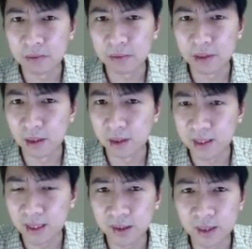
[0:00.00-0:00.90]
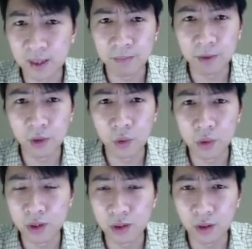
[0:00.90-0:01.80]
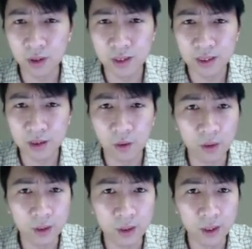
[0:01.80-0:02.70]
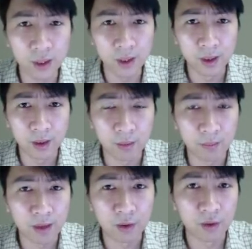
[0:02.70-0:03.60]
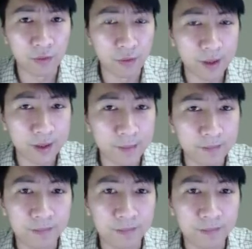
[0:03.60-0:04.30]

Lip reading: the second temple lost its honor compared to the first?